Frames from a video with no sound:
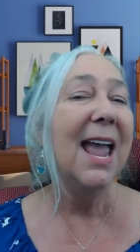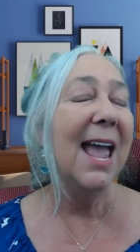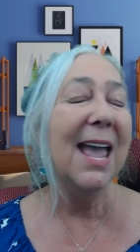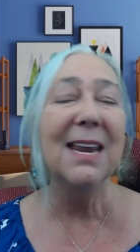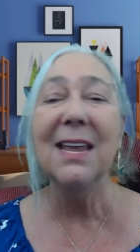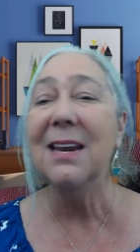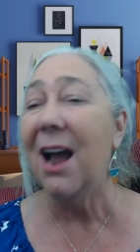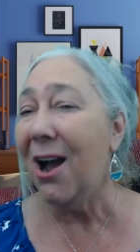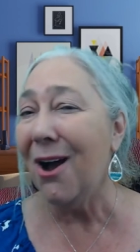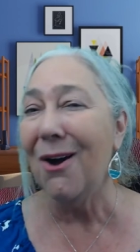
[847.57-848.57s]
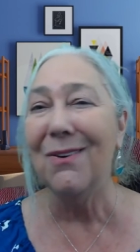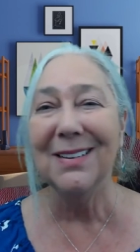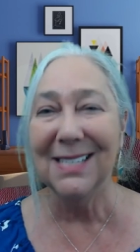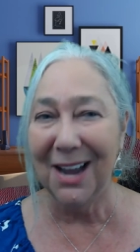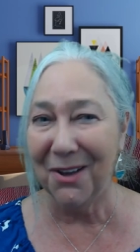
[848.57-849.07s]
and in all
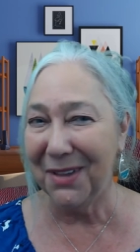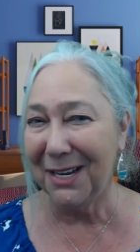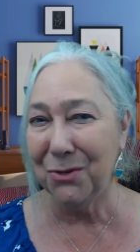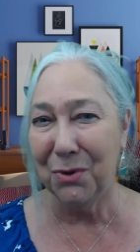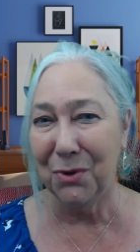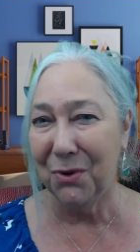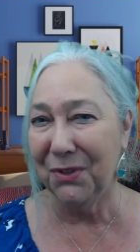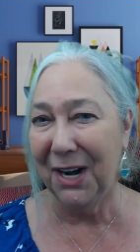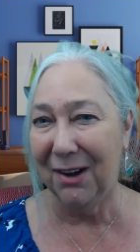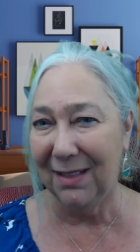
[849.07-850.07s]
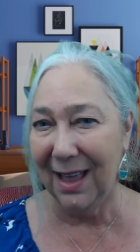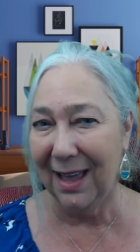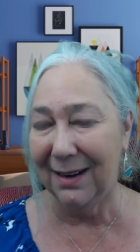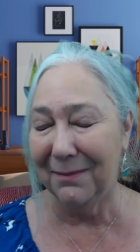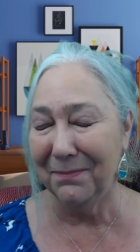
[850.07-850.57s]
of southeastern North
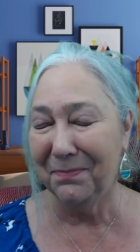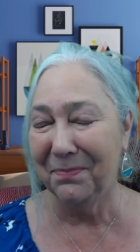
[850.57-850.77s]
Carolina.